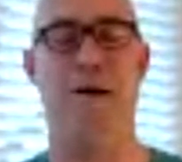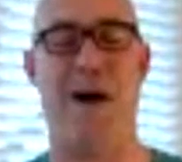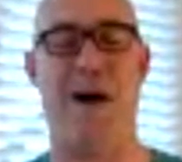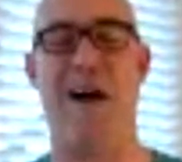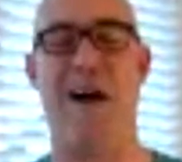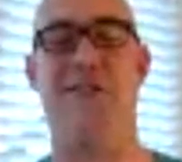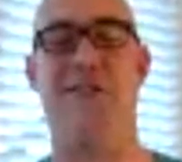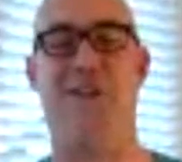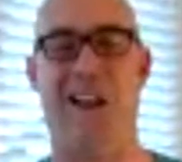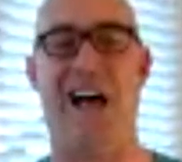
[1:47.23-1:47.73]

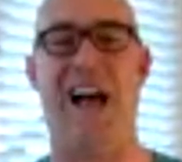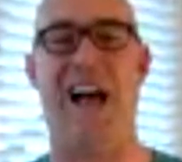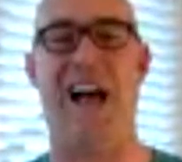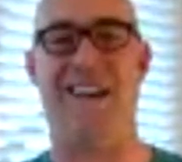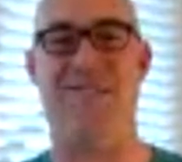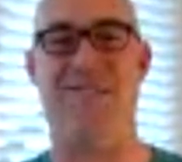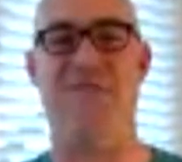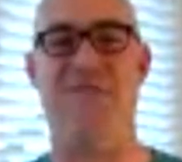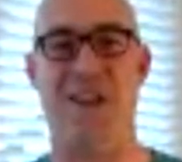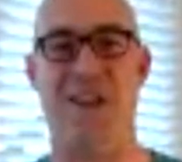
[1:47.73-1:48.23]
about your
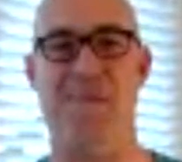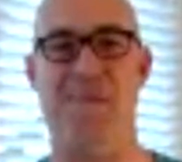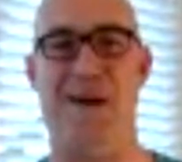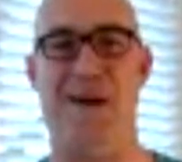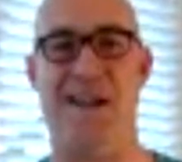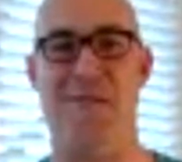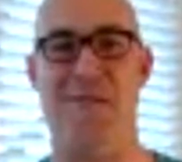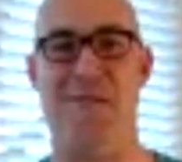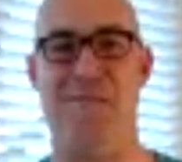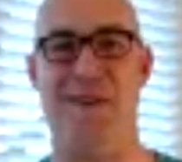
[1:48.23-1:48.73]
life and
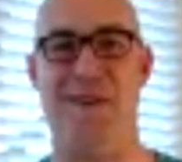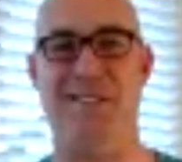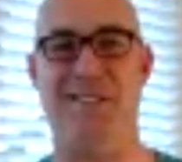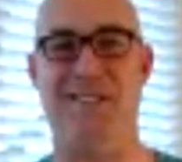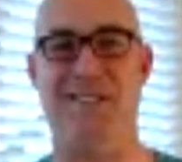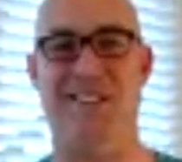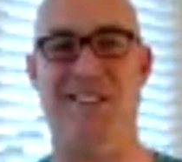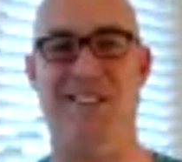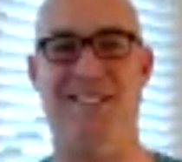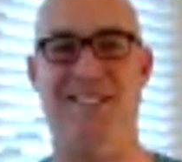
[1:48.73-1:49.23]
about your
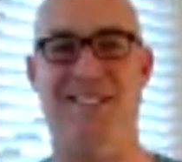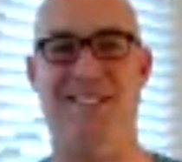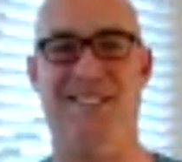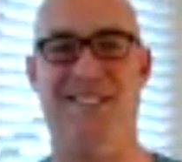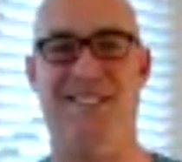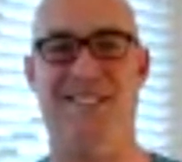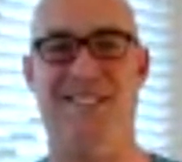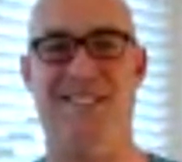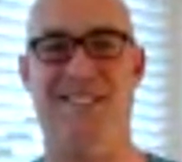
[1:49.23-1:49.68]
business.